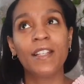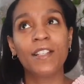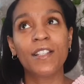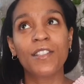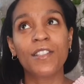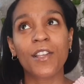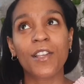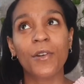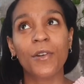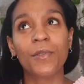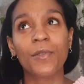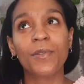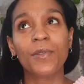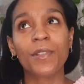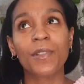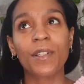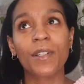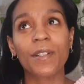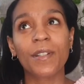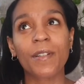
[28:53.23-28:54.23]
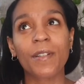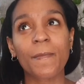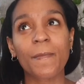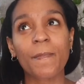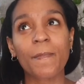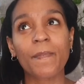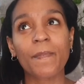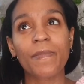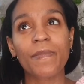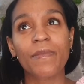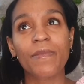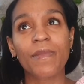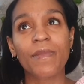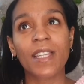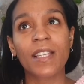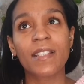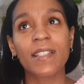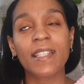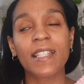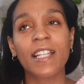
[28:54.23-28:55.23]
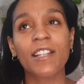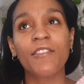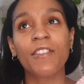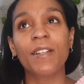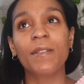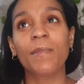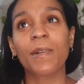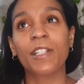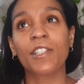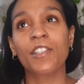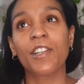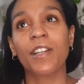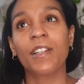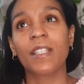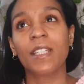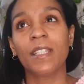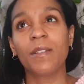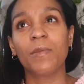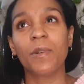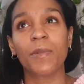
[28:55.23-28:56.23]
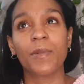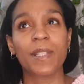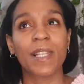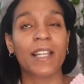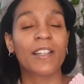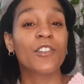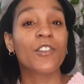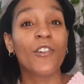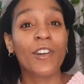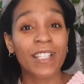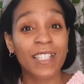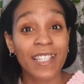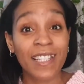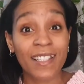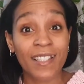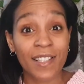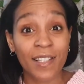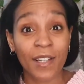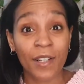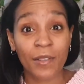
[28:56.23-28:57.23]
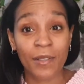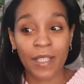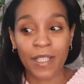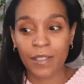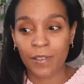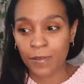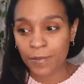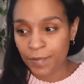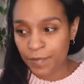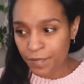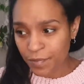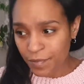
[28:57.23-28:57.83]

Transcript: So considering my journey, what was that, 9 years ago now?